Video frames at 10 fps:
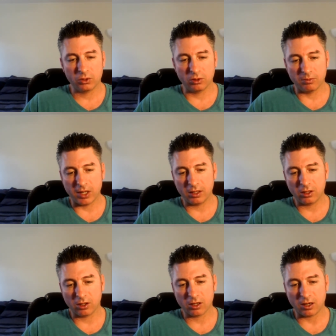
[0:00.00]
to
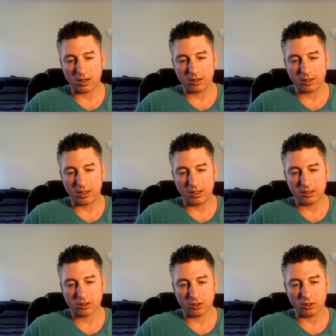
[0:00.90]
make your
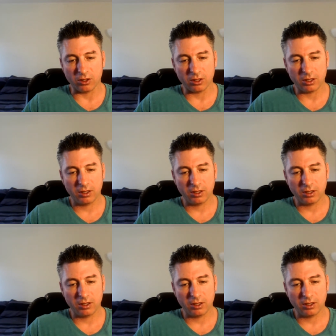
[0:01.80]
case heard.